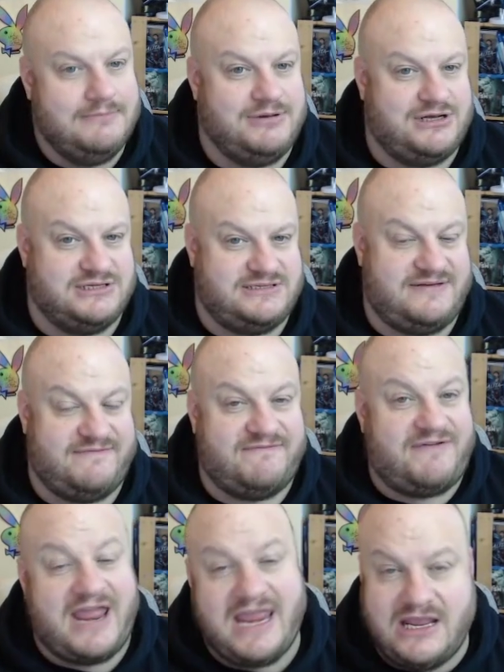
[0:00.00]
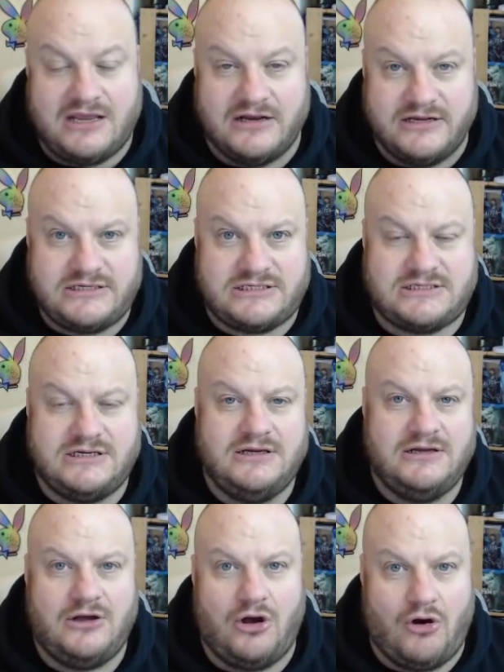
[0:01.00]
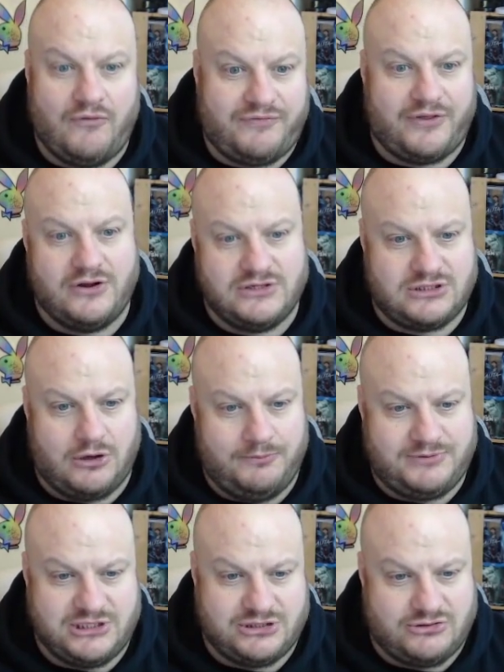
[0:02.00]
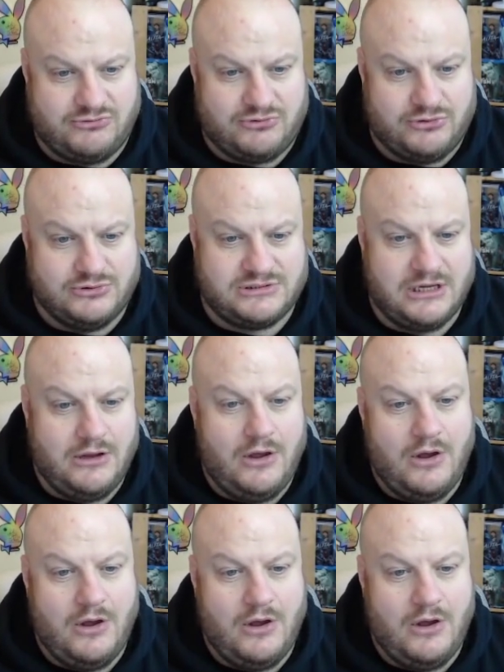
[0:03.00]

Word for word: because of the vagueness of those competition rules?